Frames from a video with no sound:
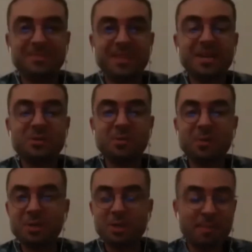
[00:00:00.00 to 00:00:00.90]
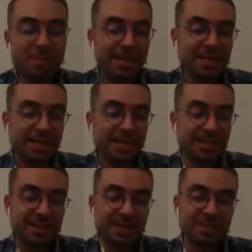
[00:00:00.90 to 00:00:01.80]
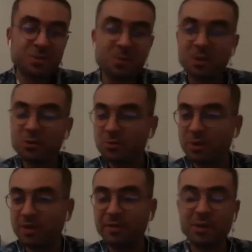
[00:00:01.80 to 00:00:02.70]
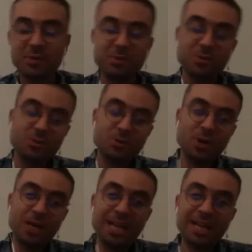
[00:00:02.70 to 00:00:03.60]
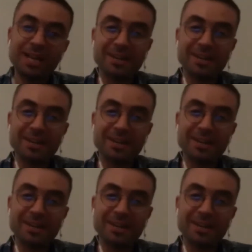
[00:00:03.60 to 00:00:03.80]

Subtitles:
you so much, Amani, and thanks so much for everyone who's joining.